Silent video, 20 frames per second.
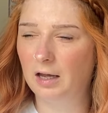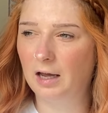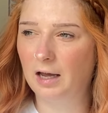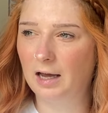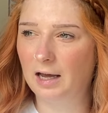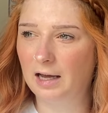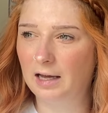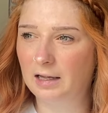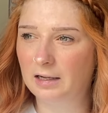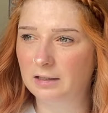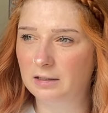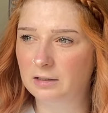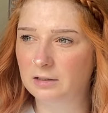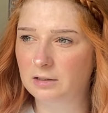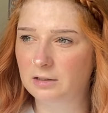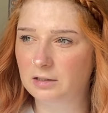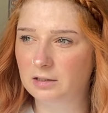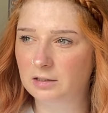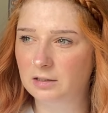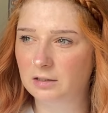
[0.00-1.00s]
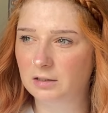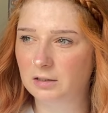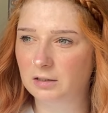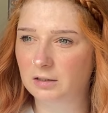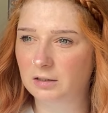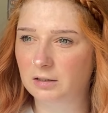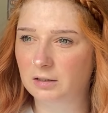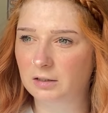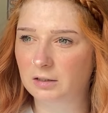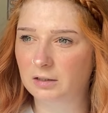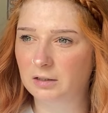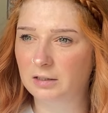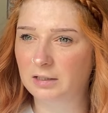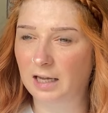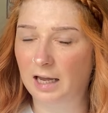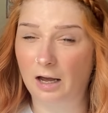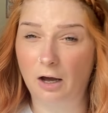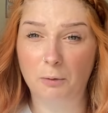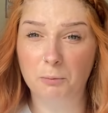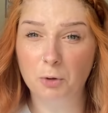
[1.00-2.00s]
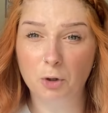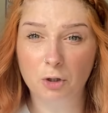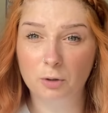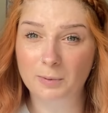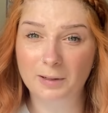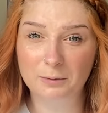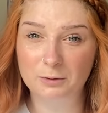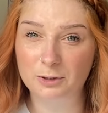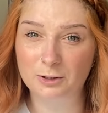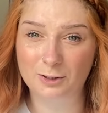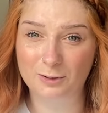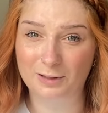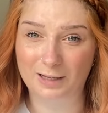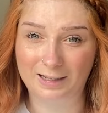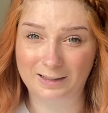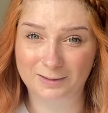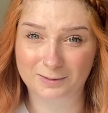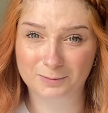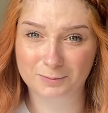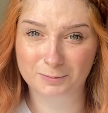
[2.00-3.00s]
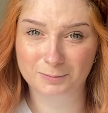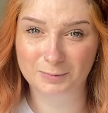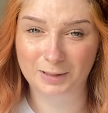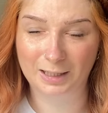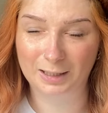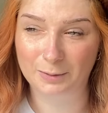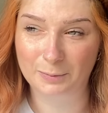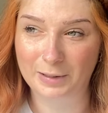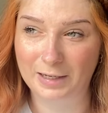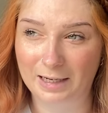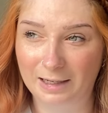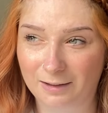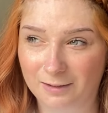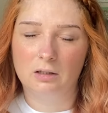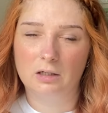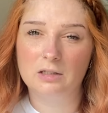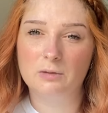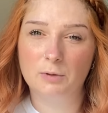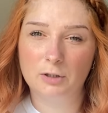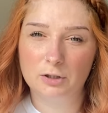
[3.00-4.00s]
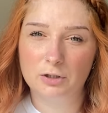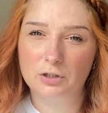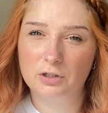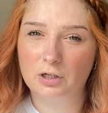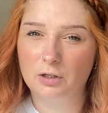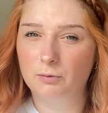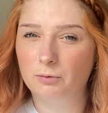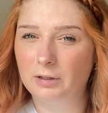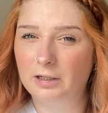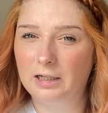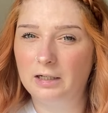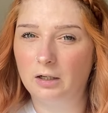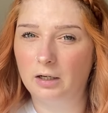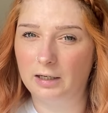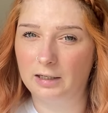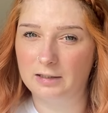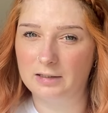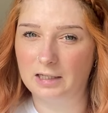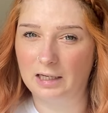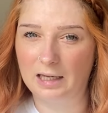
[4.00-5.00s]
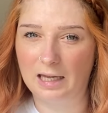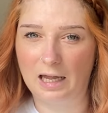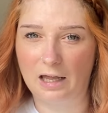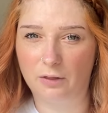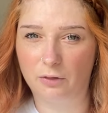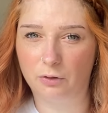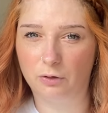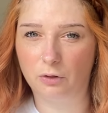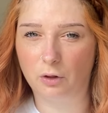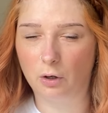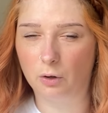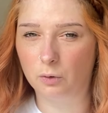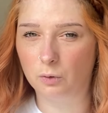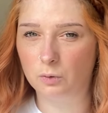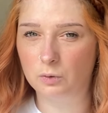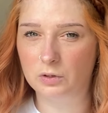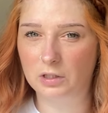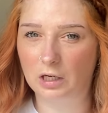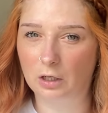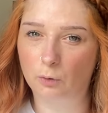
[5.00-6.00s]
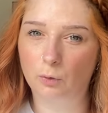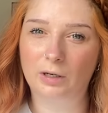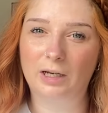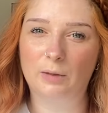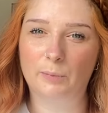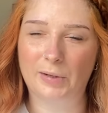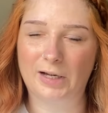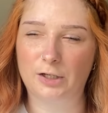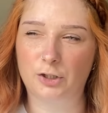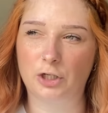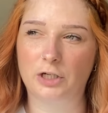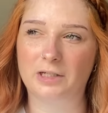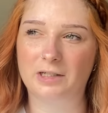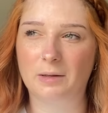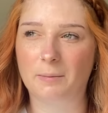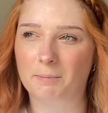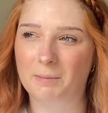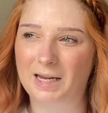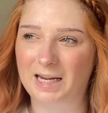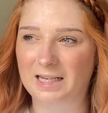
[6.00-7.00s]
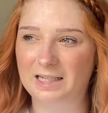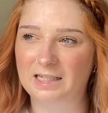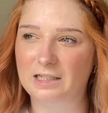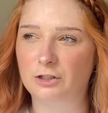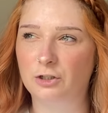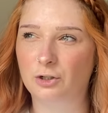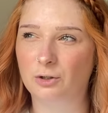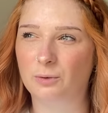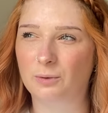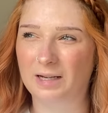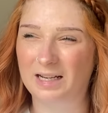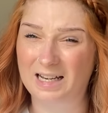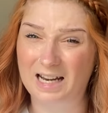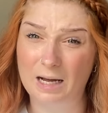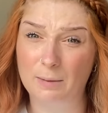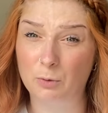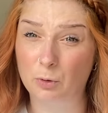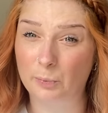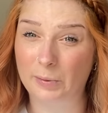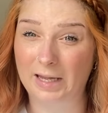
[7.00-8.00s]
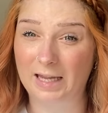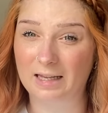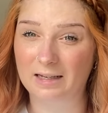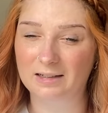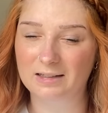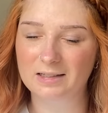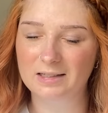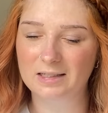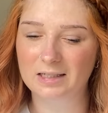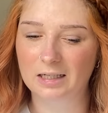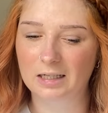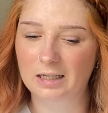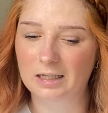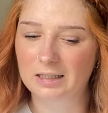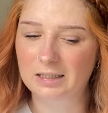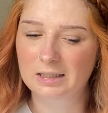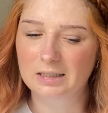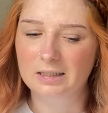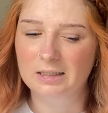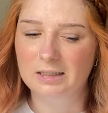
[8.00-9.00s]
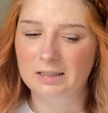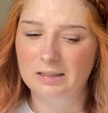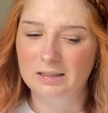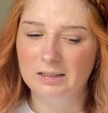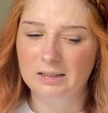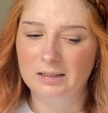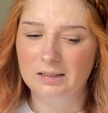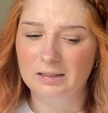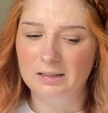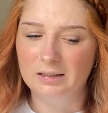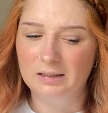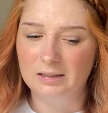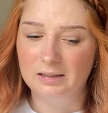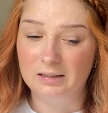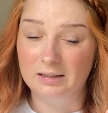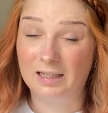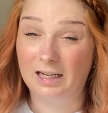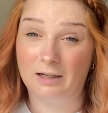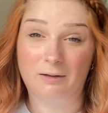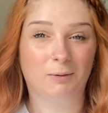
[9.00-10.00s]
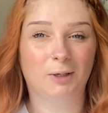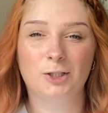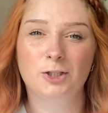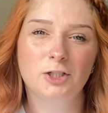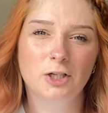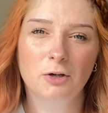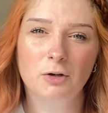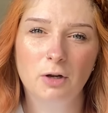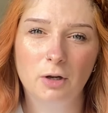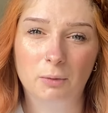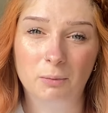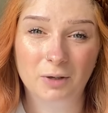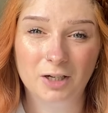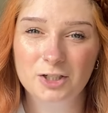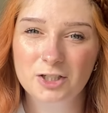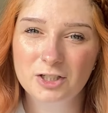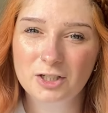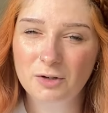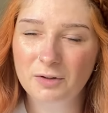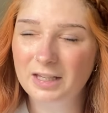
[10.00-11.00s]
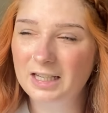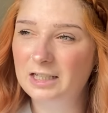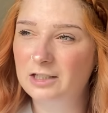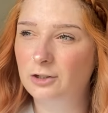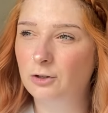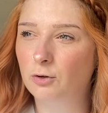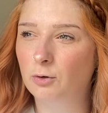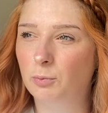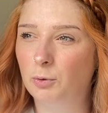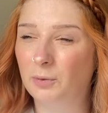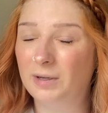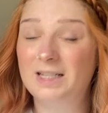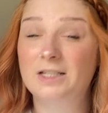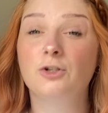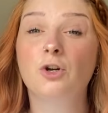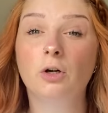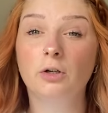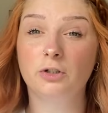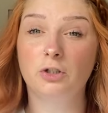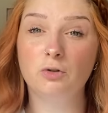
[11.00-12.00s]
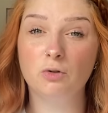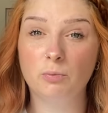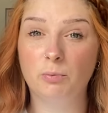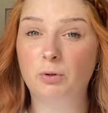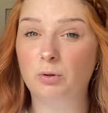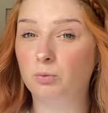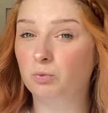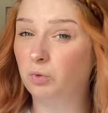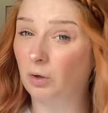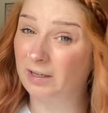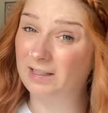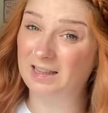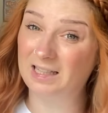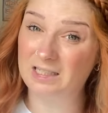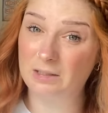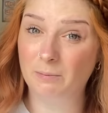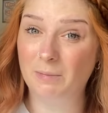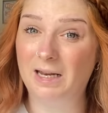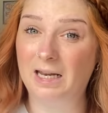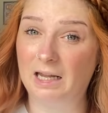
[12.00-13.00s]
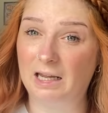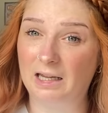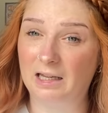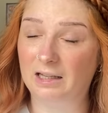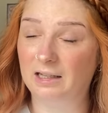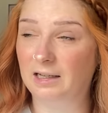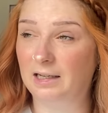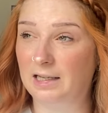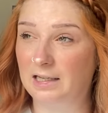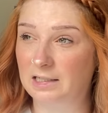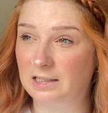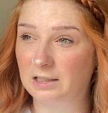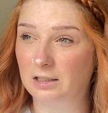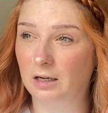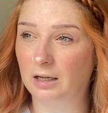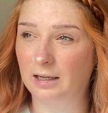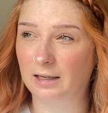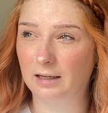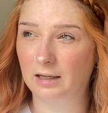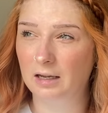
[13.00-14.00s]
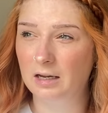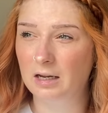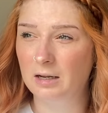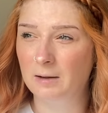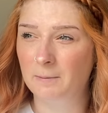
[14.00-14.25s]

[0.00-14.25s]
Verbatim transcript: and yeah I'm not gonna be able to do that at the minute as much as I'd really like to get those acrylic badges made into enamel pins yeah I just don't know I just don't think it's doable it's not doable right this minute at least like